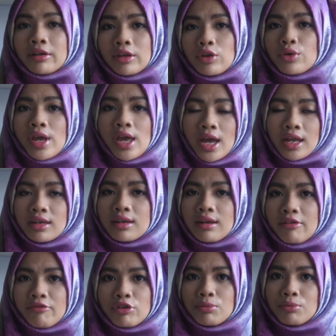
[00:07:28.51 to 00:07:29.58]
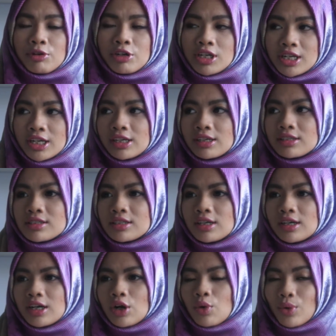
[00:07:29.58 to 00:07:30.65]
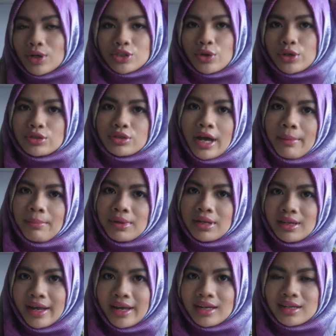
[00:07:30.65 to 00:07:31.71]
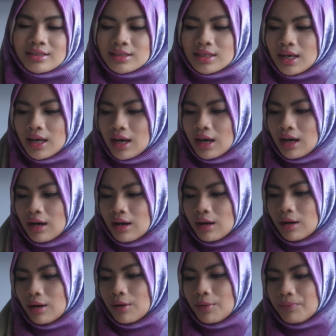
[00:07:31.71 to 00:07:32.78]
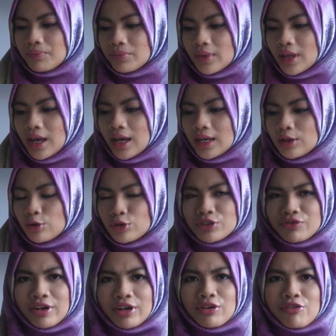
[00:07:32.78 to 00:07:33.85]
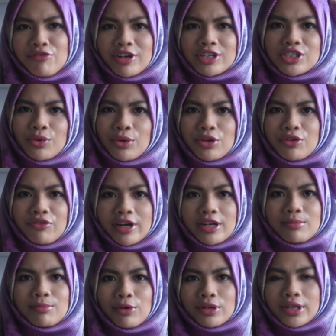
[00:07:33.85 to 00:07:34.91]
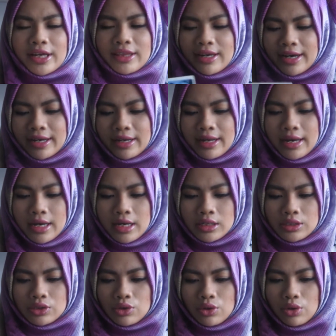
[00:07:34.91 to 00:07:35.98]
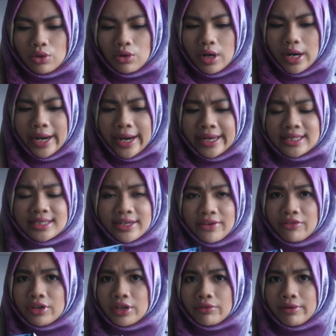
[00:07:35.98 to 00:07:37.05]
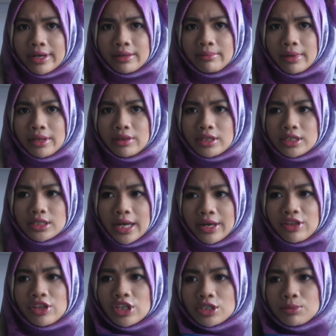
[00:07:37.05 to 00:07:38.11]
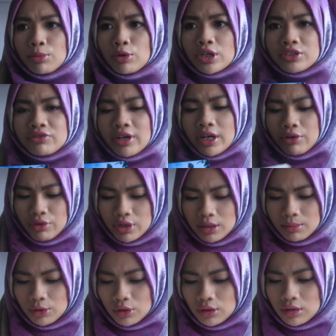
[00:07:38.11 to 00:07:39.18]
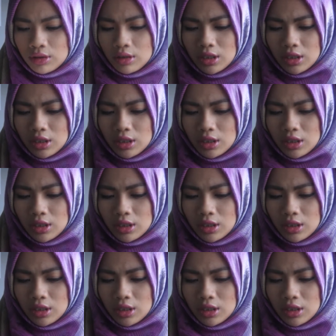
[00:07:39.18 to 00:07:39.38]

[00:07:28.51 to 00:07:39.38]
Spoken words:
You can never predict what's going to happen next, and you know, it's very refreshing when you find a book like that. So I definitely recommend this. I think this book is very readable.